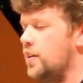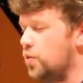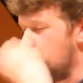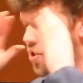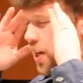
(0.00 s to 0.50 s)

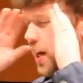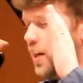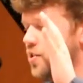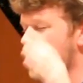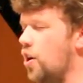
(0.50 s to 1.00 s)
That would
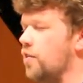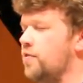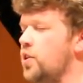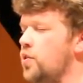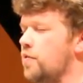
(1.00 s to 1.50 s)
change our
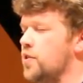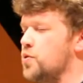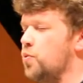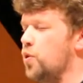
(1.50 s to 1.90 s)
view of this